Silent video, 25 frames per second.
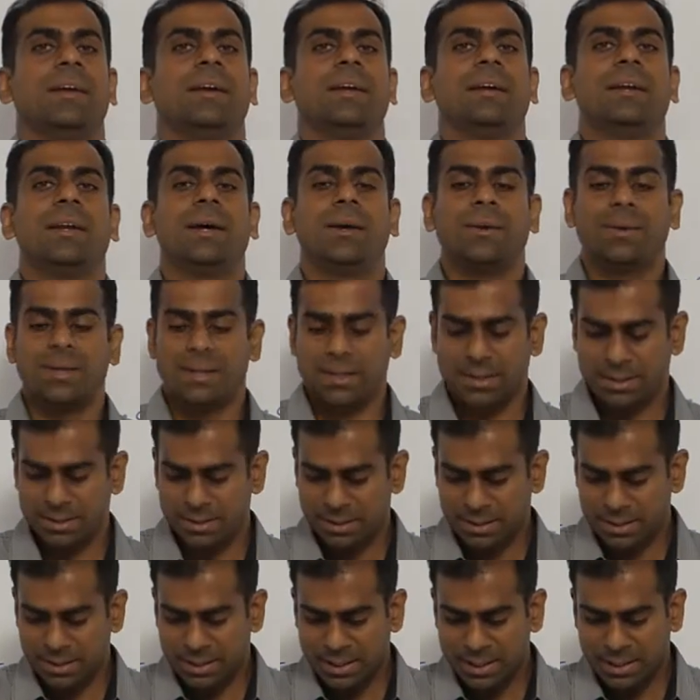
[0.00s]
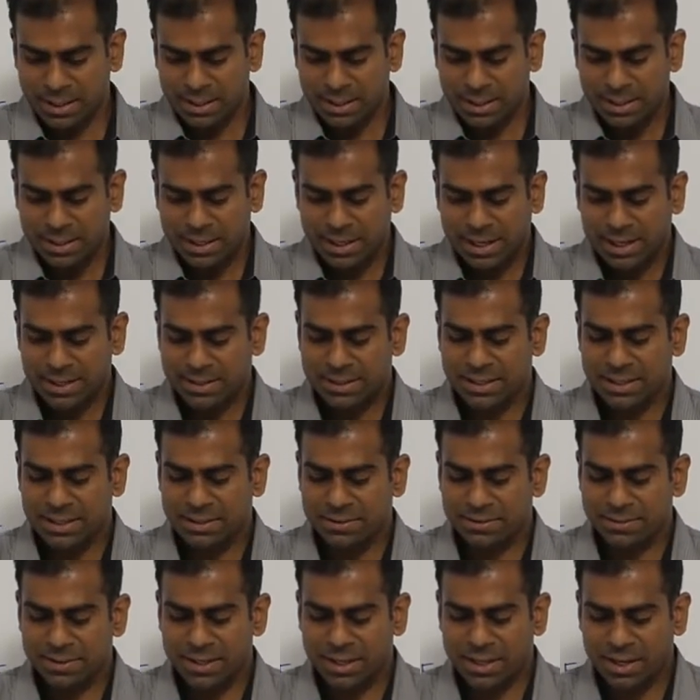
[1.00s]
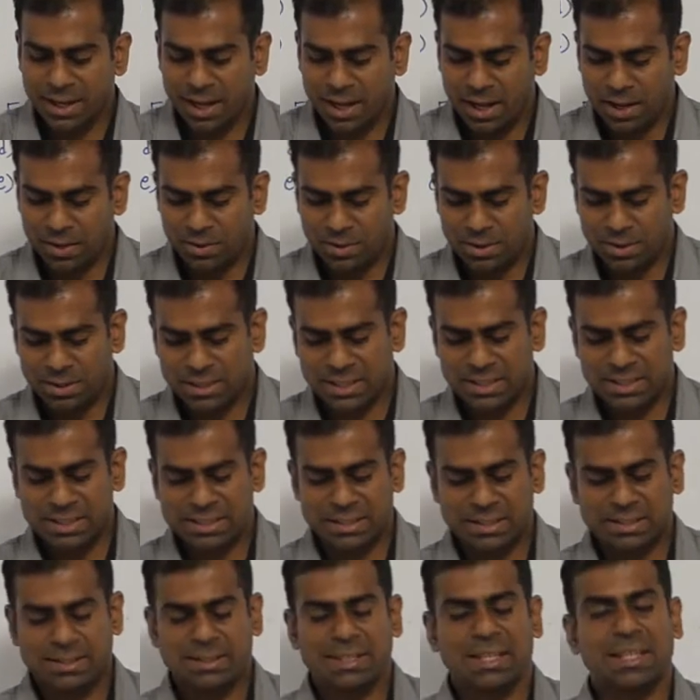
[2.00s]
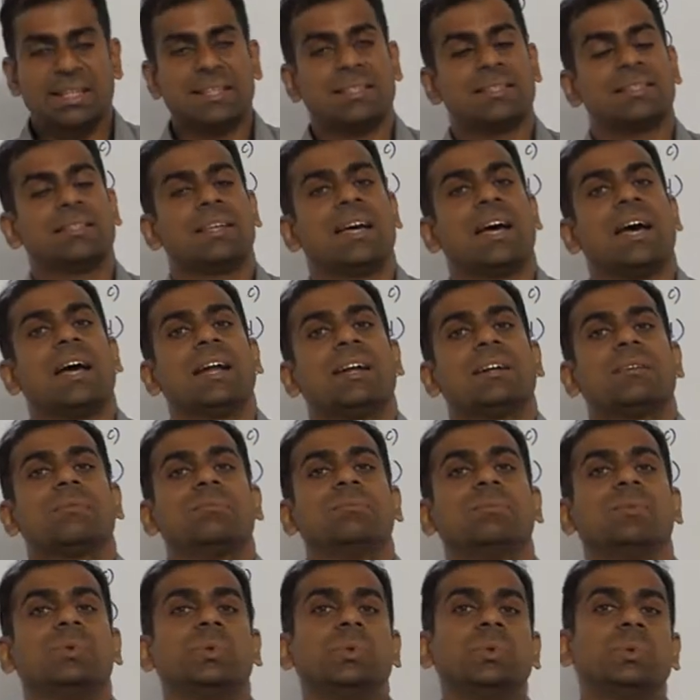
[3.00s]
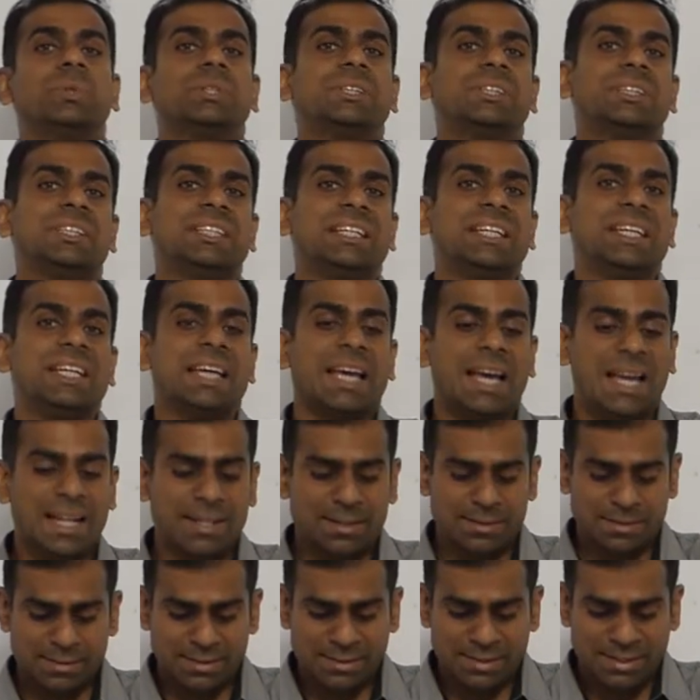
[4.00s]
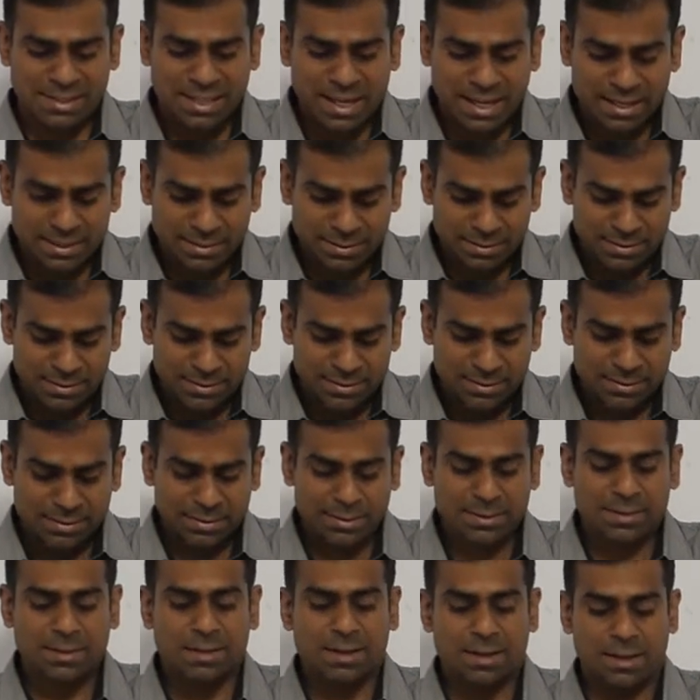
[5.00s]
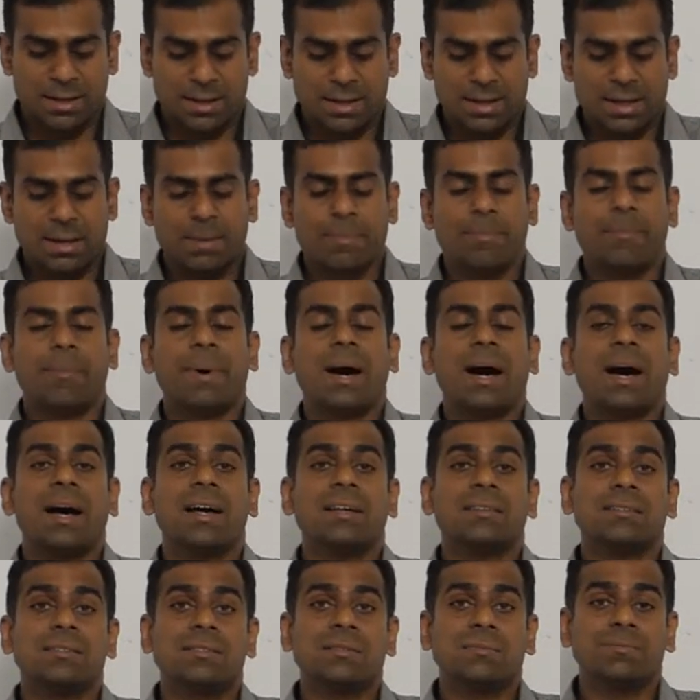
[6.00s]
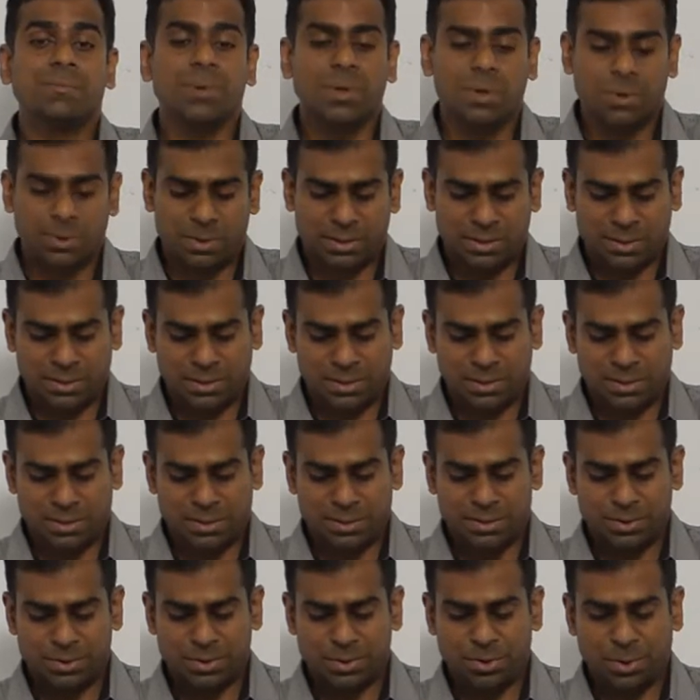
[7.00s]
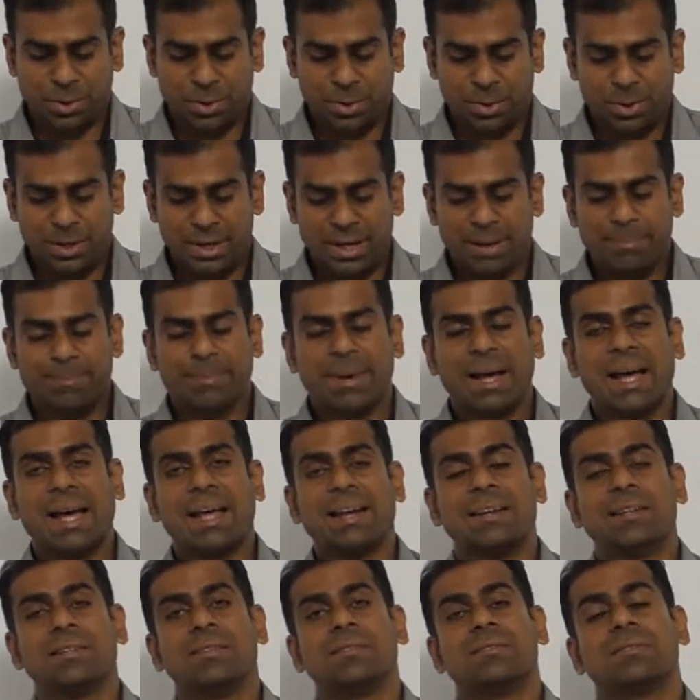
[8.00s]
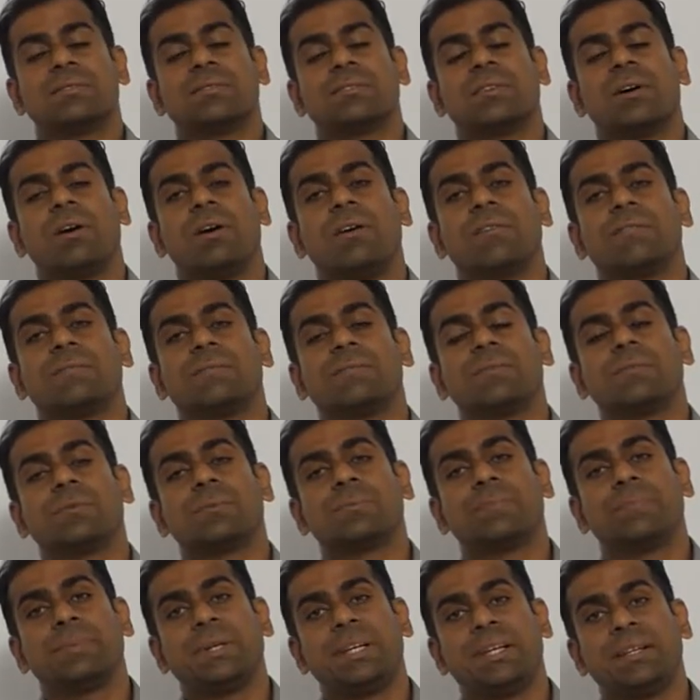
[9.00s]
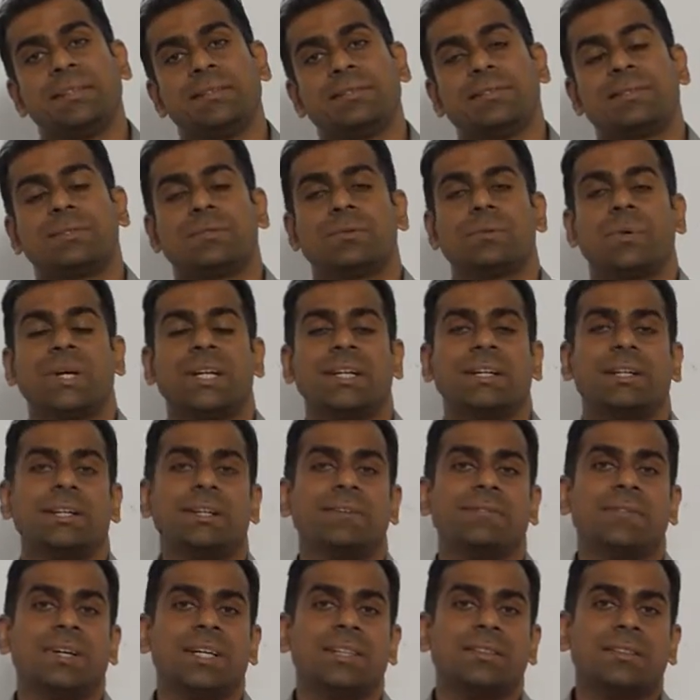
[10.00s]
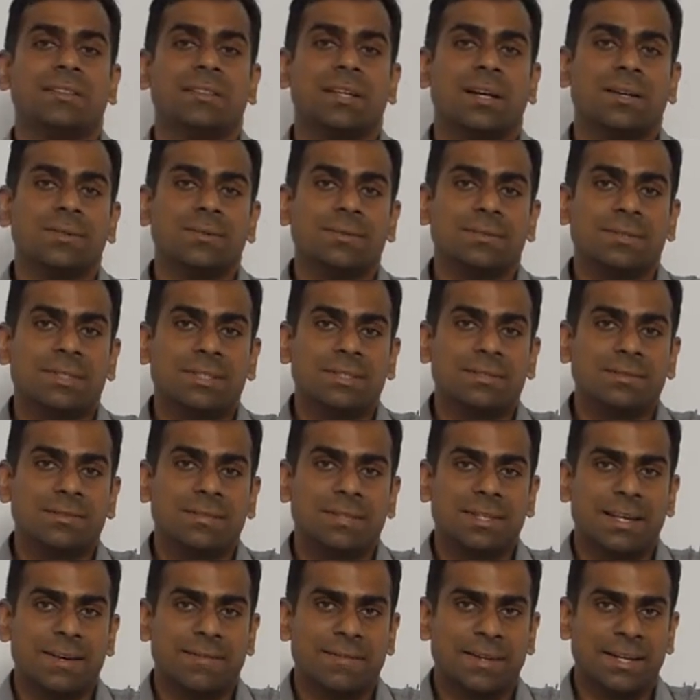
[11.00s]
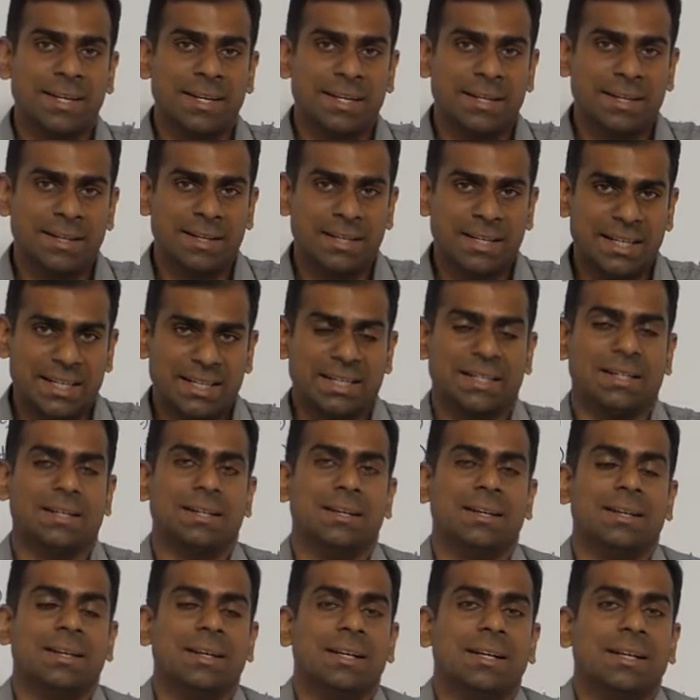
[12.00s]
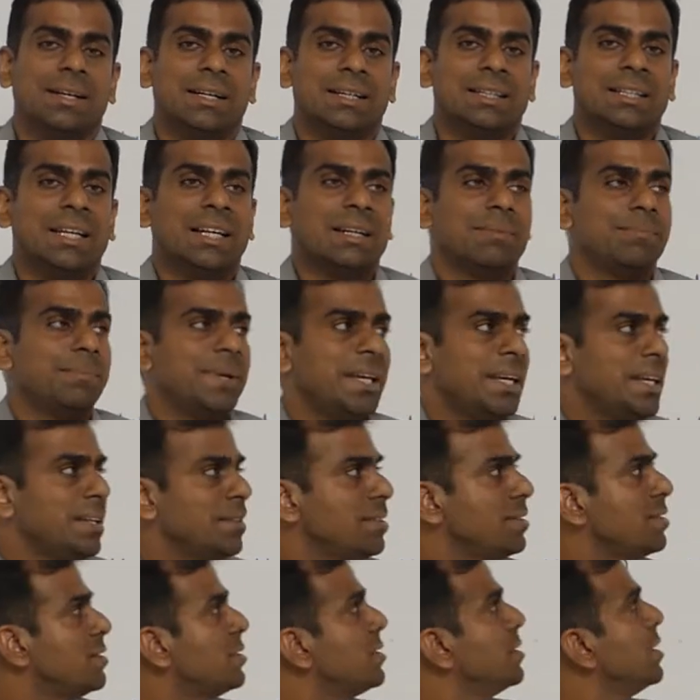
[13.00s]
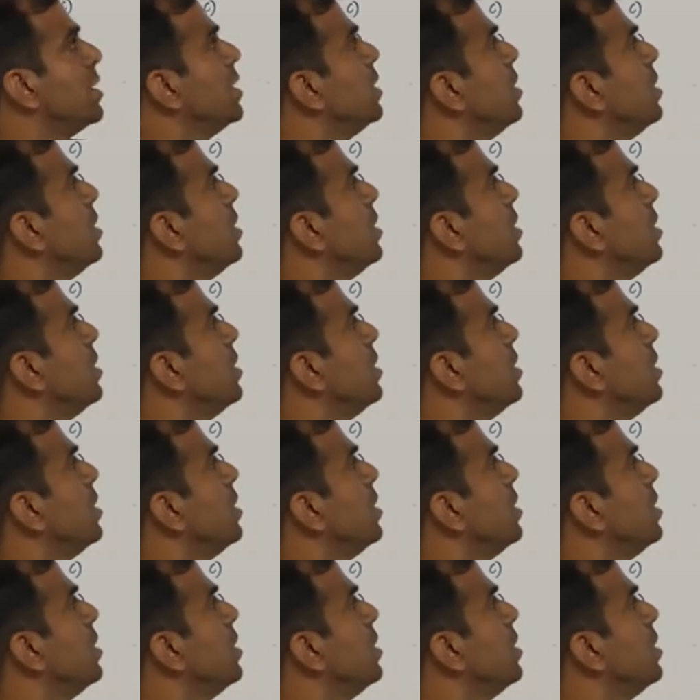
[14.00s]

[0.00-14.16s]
Now, I just read out, it says that Murti and Sons passbook showed a balance of rupees 21,700 that means